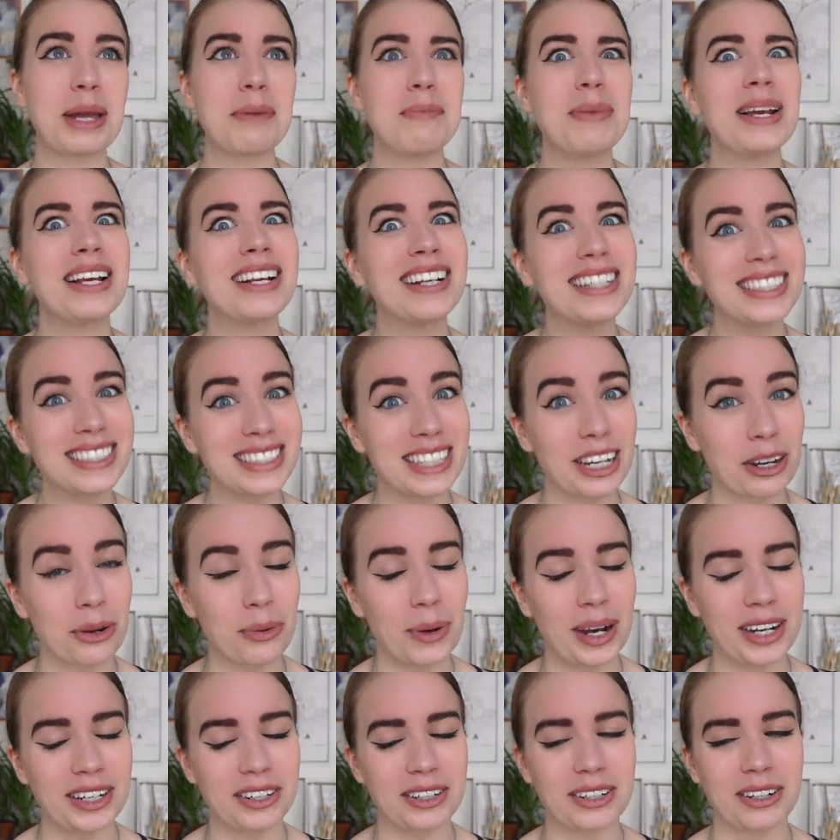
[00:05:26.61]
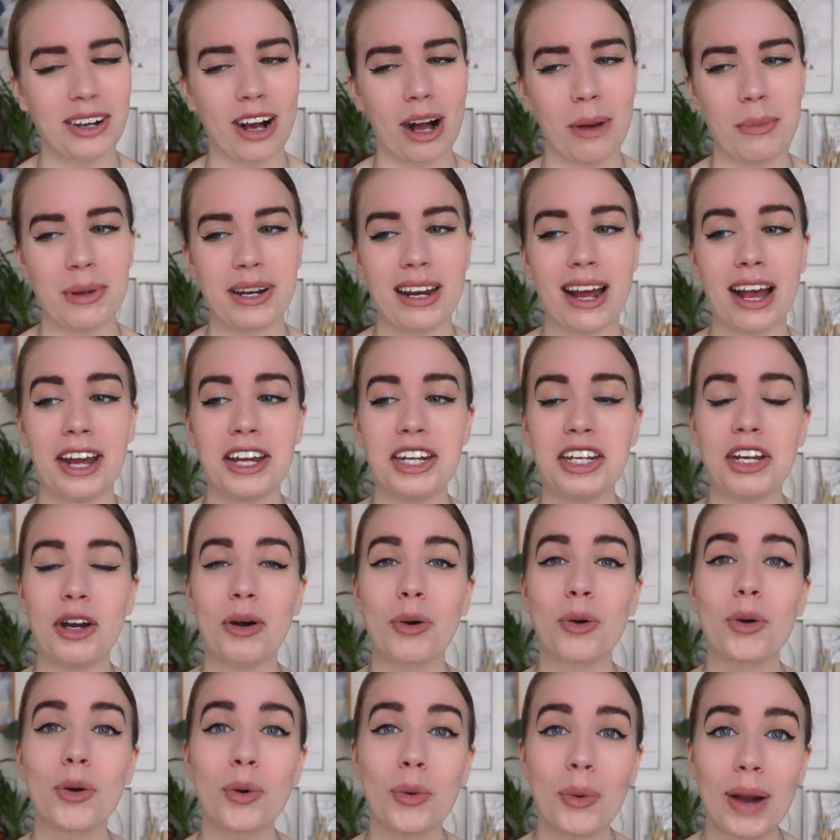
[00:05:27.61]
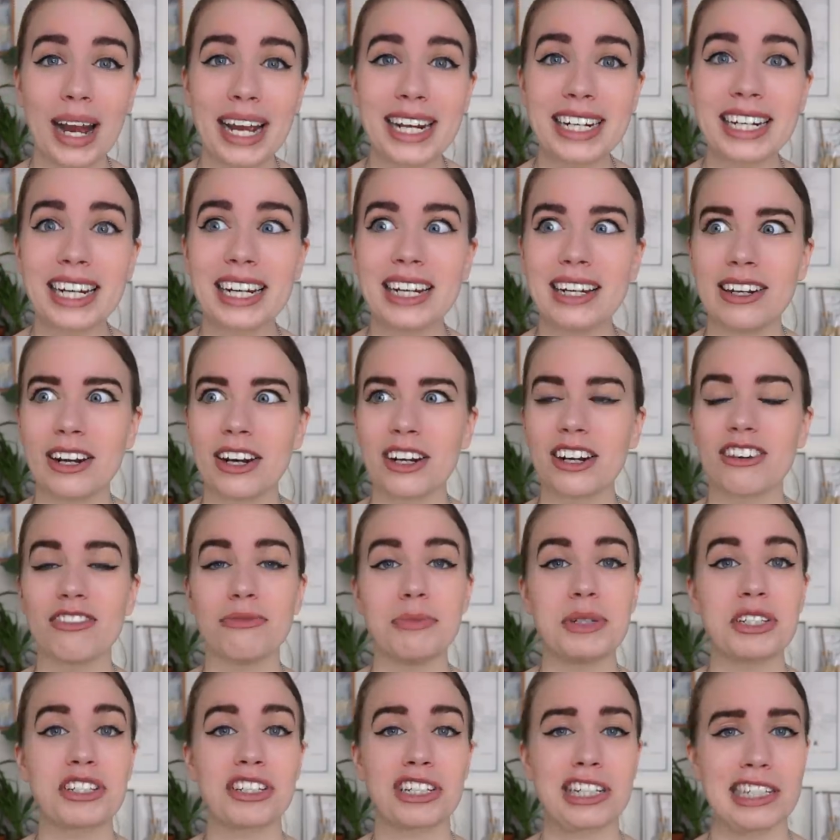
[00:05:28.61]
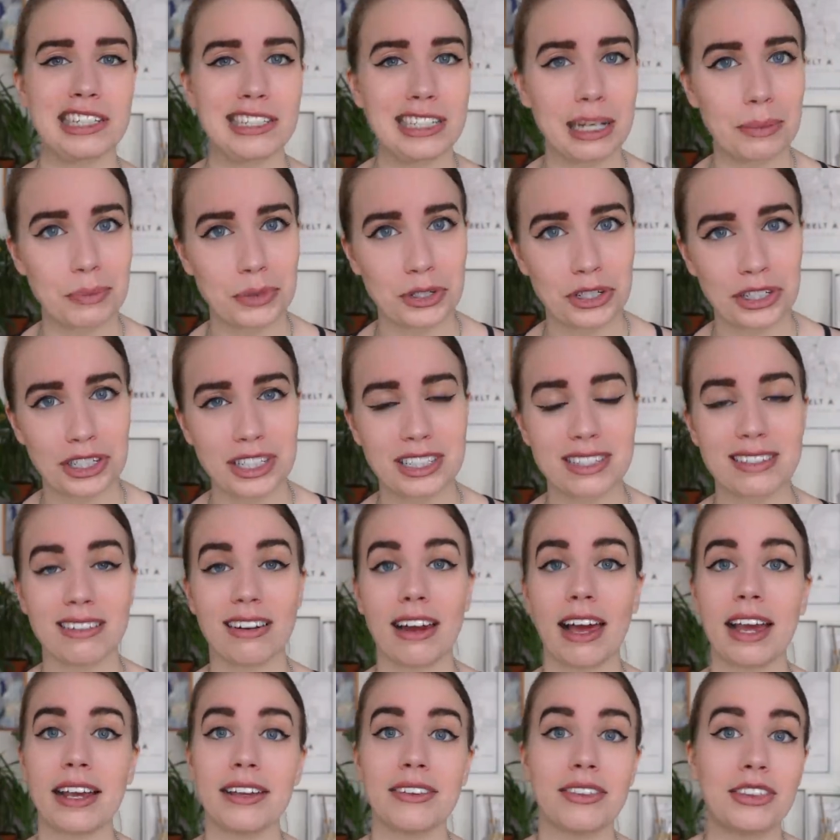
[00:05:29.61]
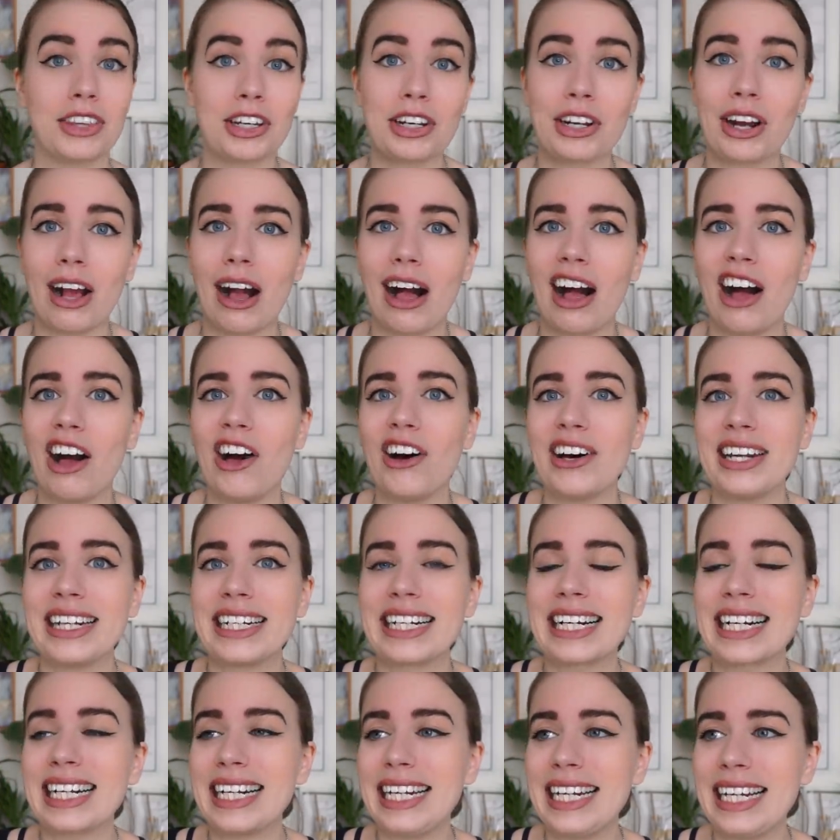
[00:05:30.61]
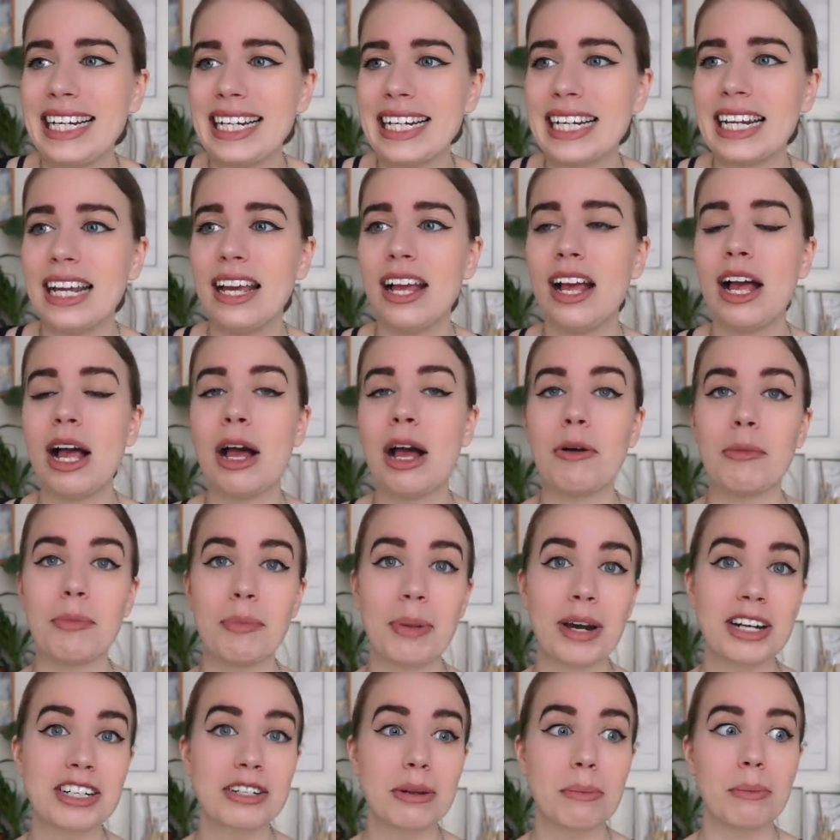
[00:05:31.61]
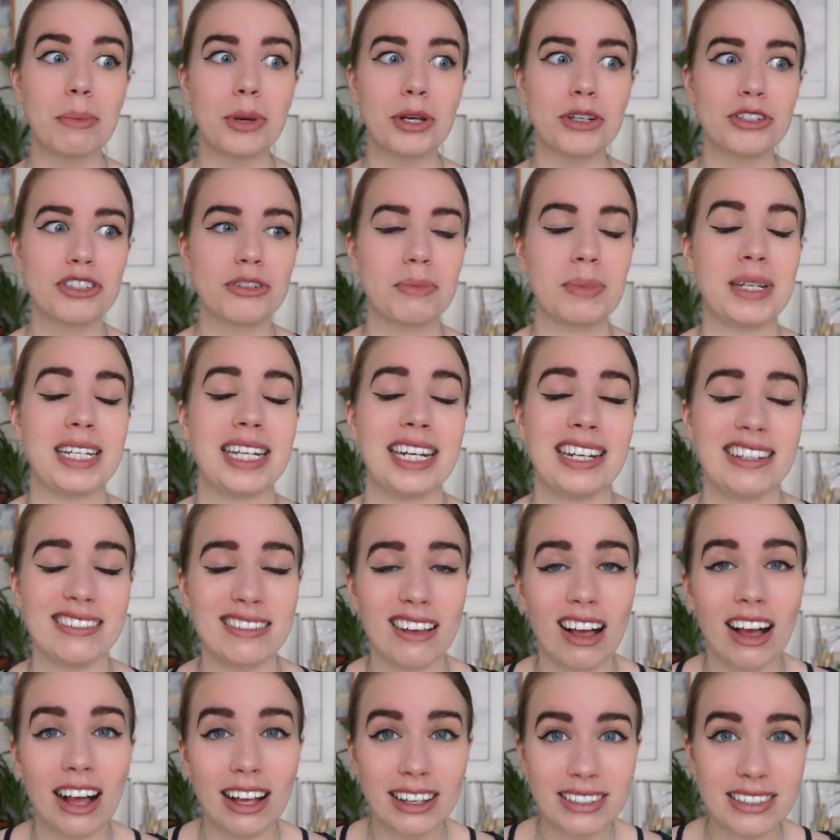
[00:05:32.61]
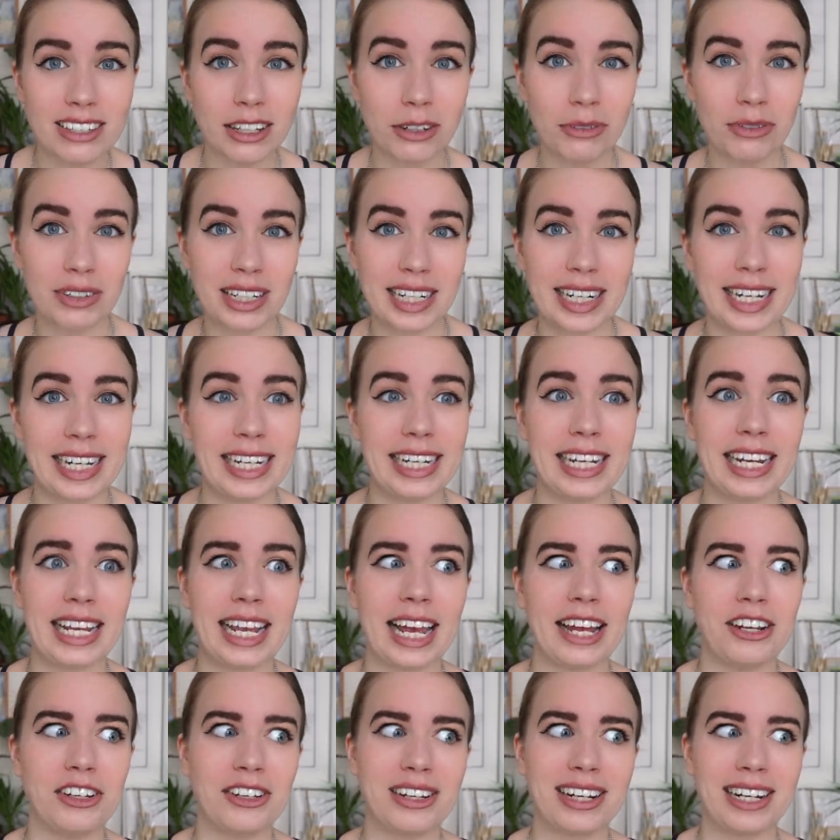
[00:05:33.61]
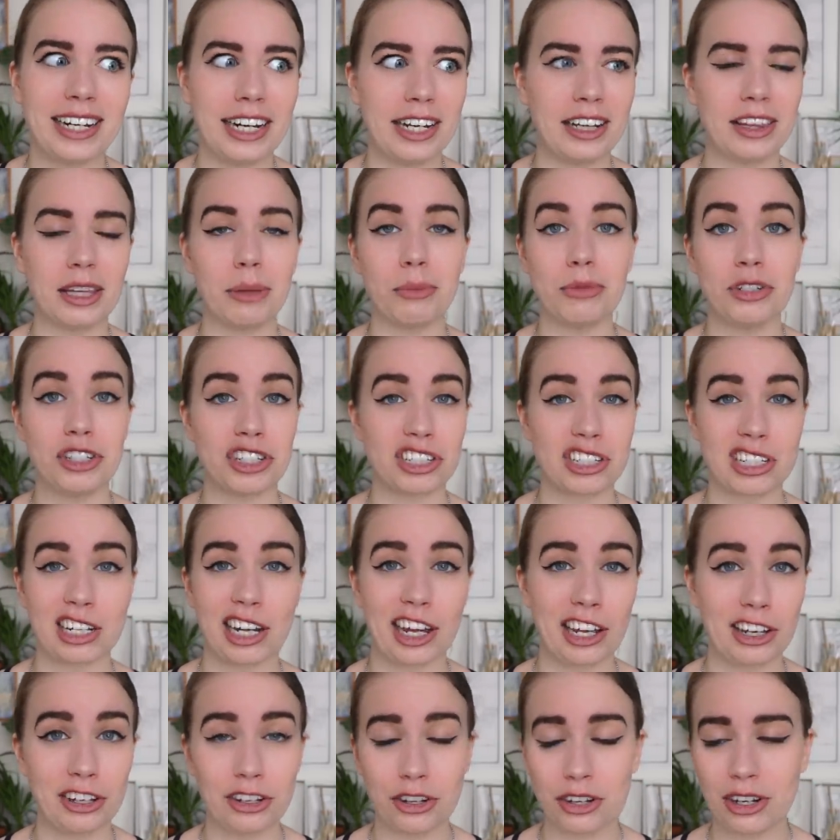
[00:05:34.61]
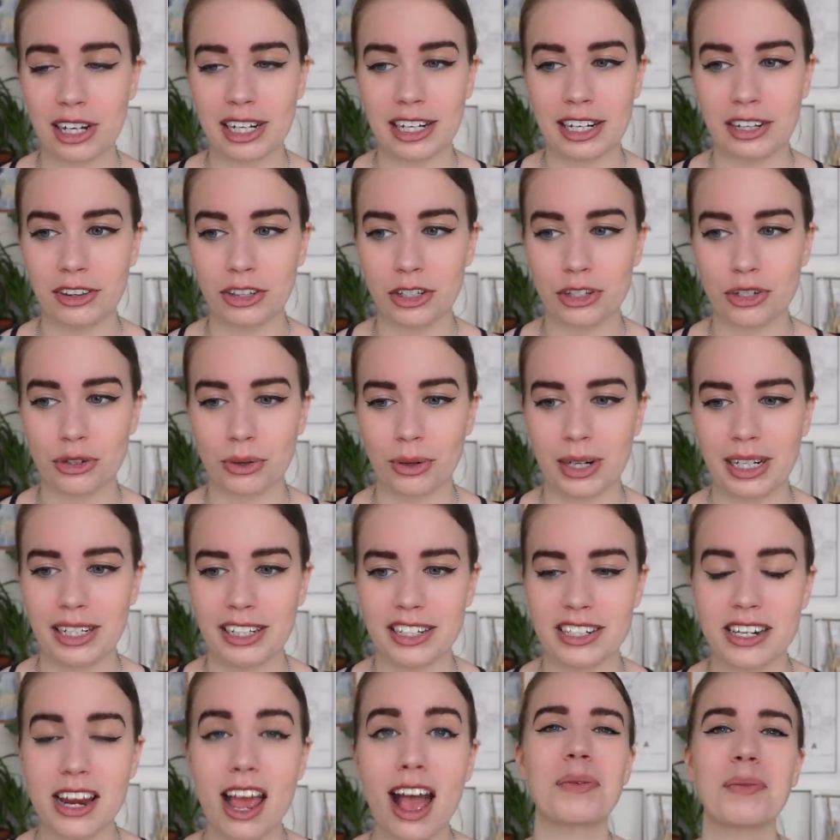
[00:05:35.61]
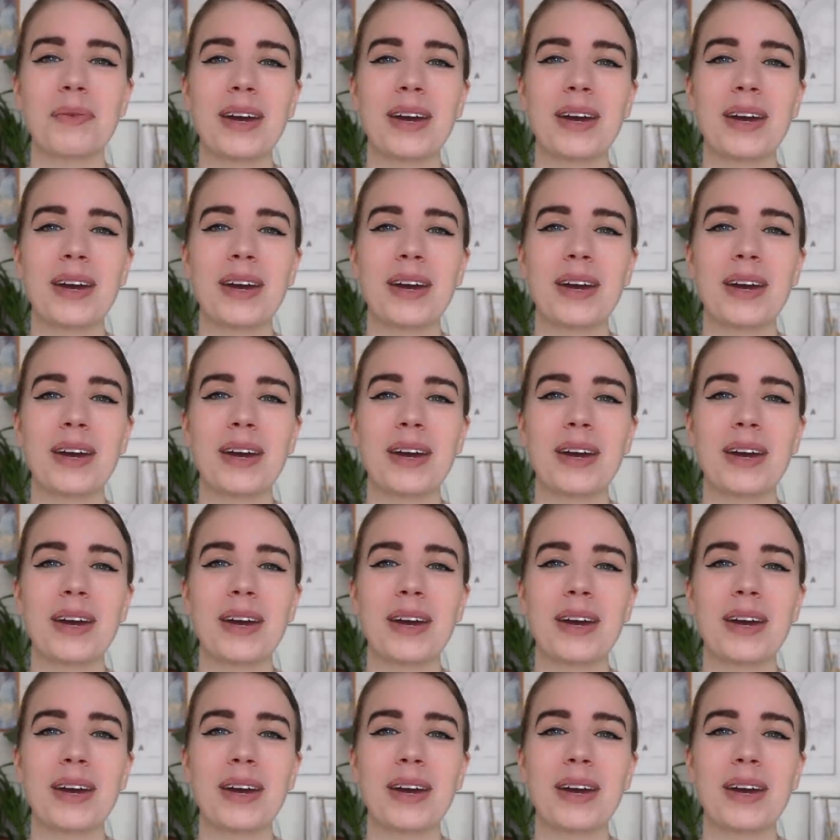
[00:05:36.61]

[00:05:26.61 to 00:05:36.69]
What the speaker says: And because they're quite uncommon, I know quite a lot of misconceptions, like they are unclean, but most bidets are self-cleaning and you clean them just like you clean the toilet.